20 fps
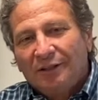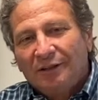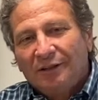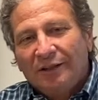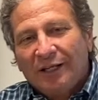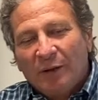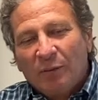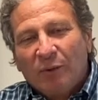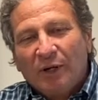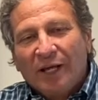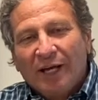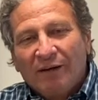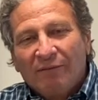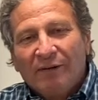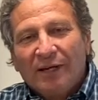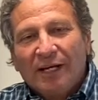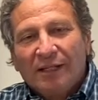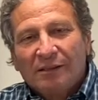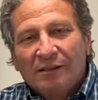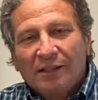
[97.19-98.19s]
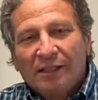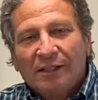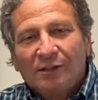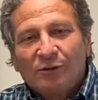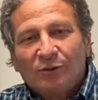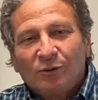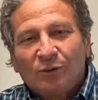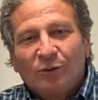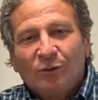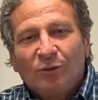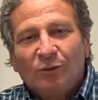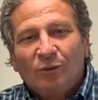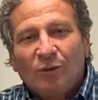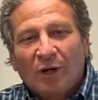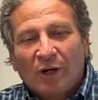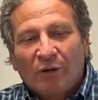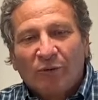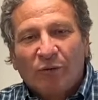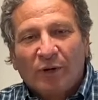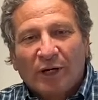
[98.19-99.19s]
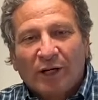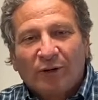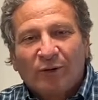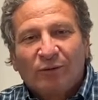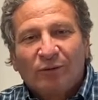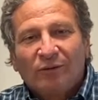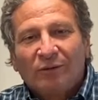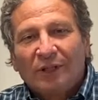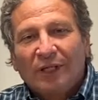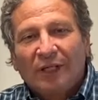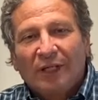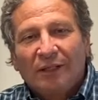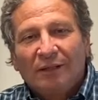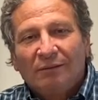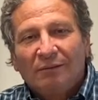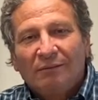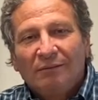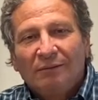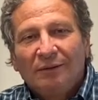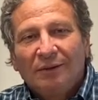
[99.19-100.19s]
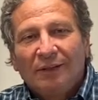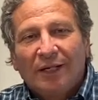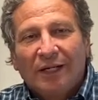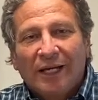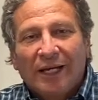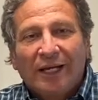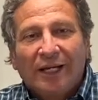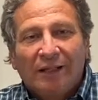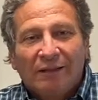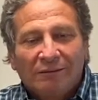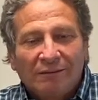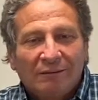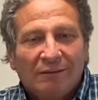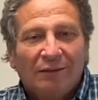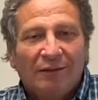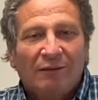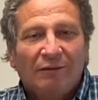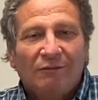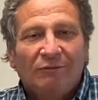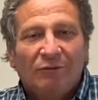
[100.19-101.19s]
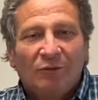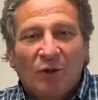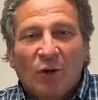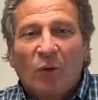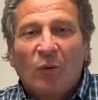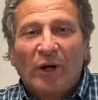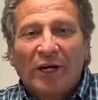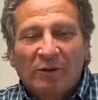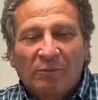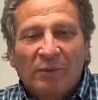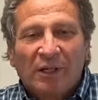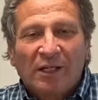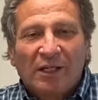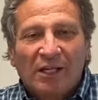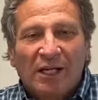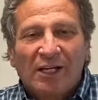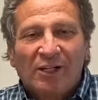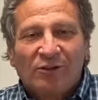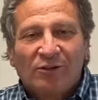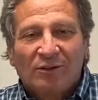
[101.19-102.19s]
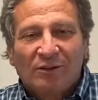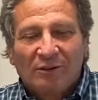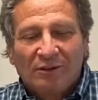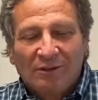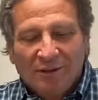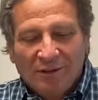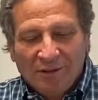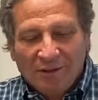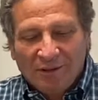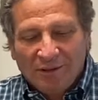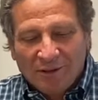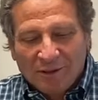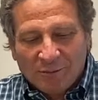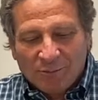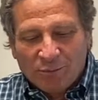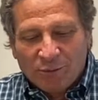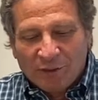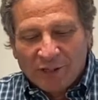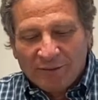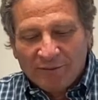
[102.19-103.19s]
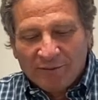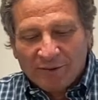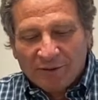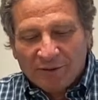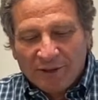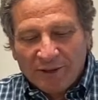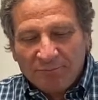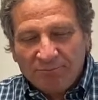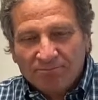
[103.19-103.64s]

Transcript: they would have access to our records, and again, there's no expectation of privacy.